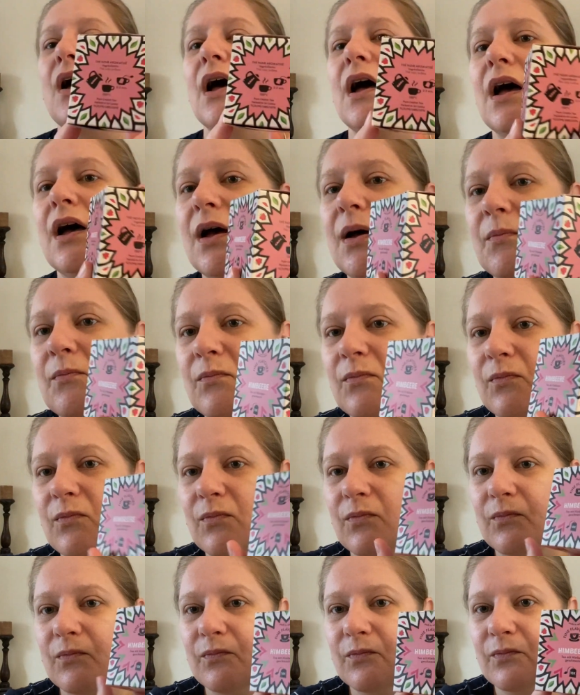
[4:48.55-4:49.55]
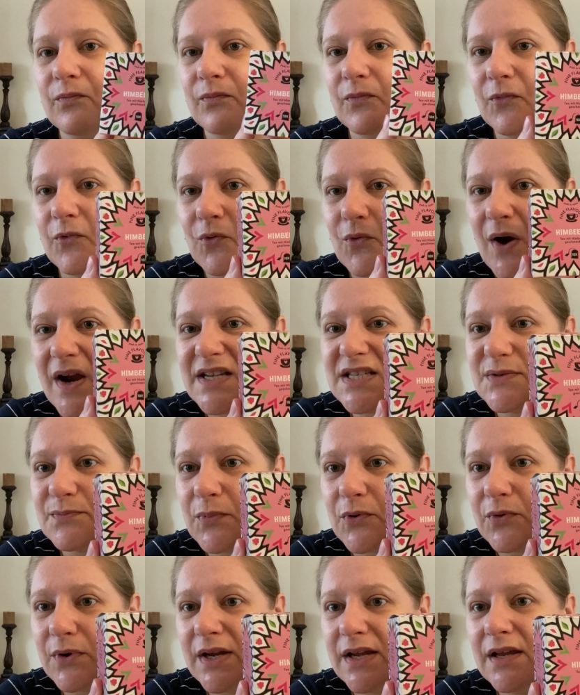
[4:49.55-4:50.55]

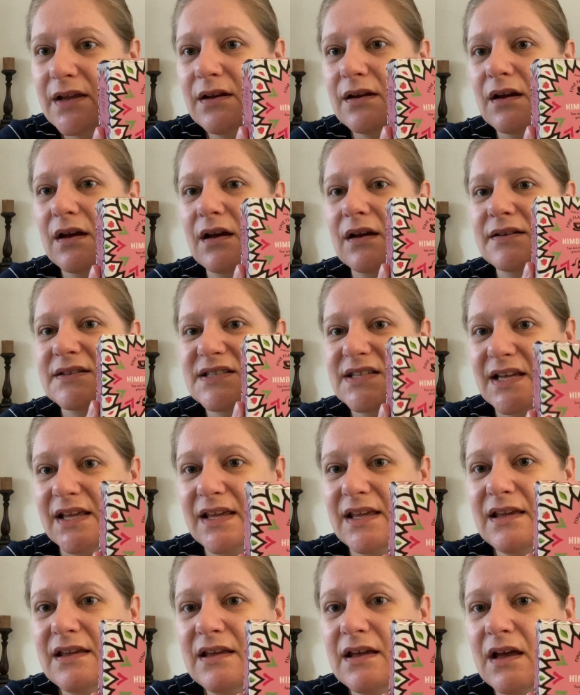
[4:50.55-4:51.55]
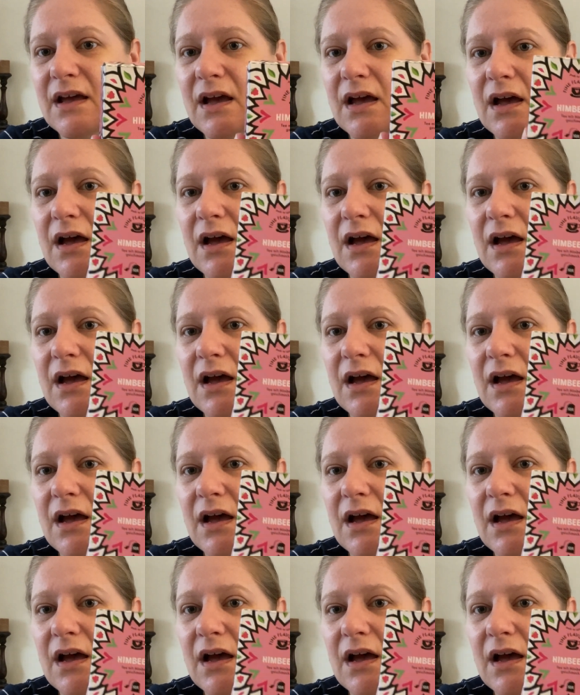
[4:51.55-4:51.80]
raspberry tea,